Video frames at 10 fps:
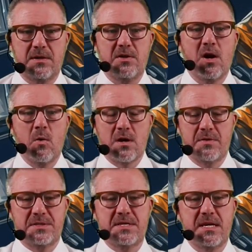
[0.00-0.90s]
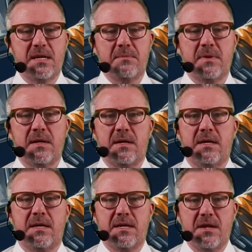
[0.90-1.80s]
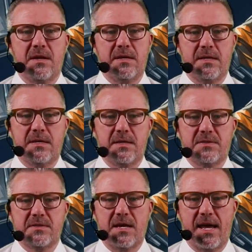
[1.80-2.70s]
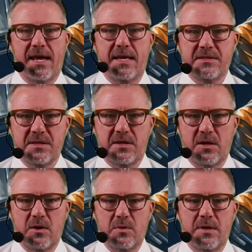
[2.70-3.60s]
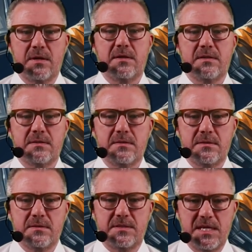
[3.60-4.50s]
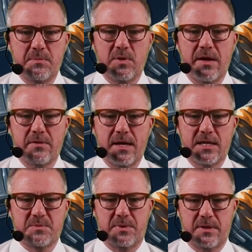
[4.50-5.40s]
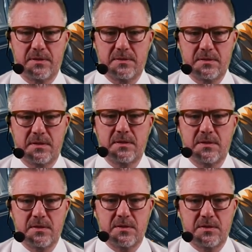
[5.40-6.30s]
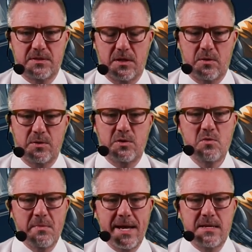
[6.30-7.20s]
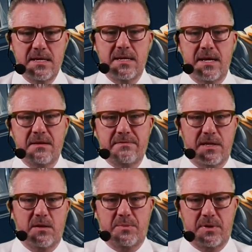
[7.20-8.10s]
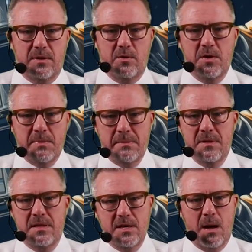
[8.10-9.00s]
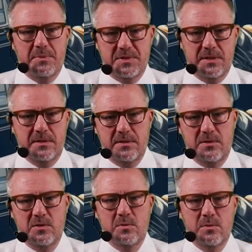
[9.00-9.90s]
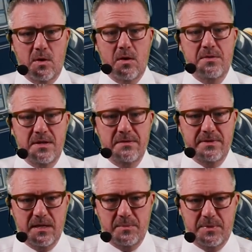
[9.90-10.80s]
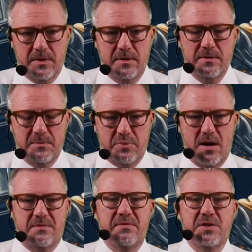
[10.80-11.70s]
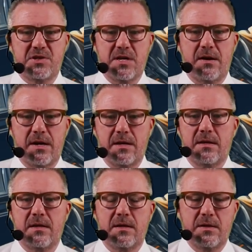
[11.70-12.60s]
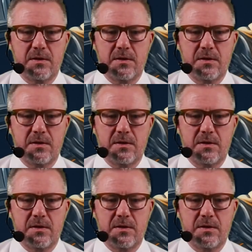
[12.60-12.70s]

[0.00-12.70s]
No one on the team is hands in the code, deep level expert. So you may need a developer, or it may be the opposite. You are the developer, the product visionary.